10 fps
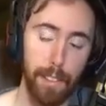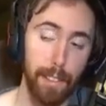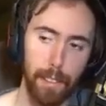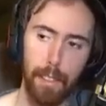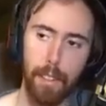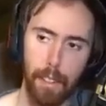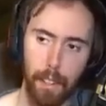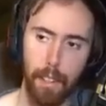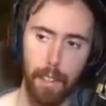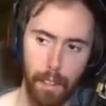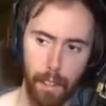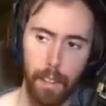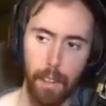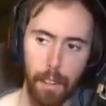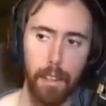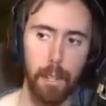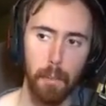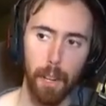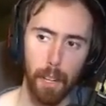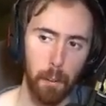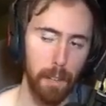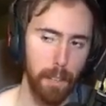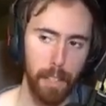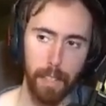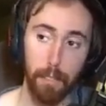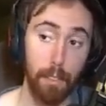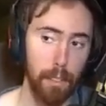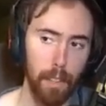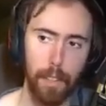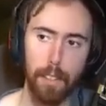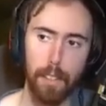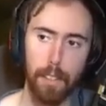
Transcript: Yeah. Come on. I mean, like, is it not?